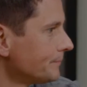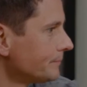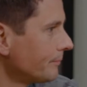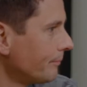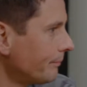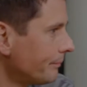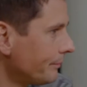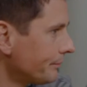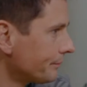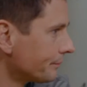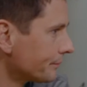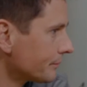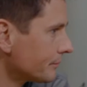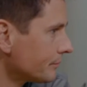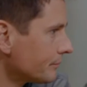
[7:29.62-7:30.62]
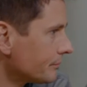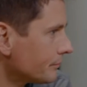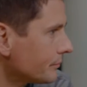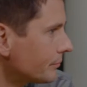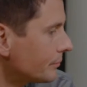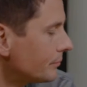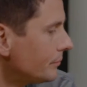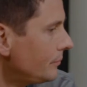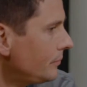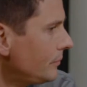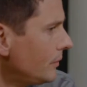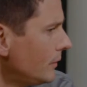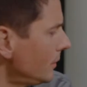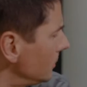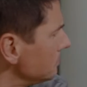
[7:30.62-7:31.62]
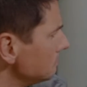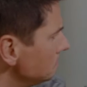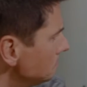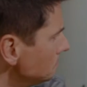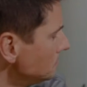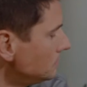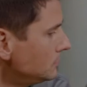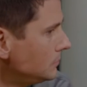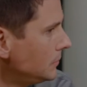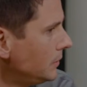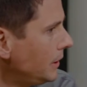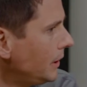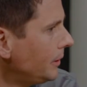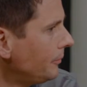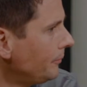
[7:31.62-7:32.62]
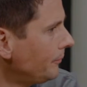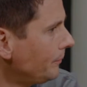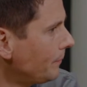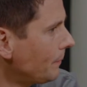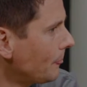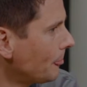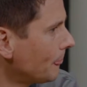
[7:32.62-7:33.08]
[no speech]